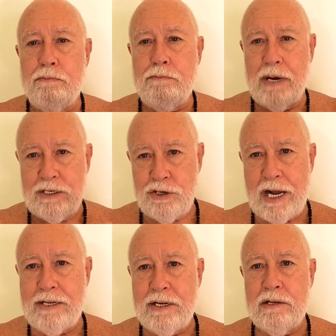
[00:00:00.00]
by
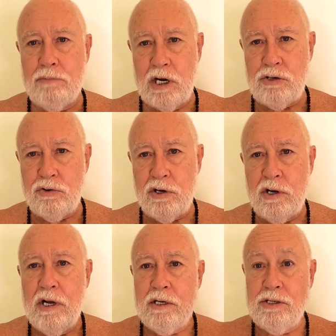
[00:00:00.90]
chanting the mantra
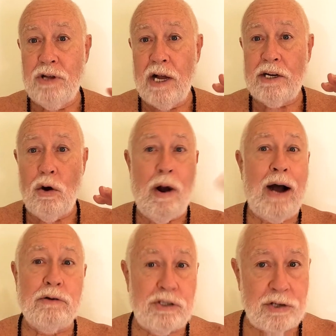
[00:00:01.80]
does not go
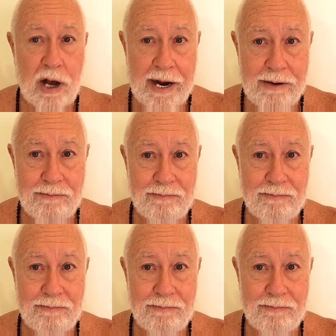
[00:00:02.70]
outside,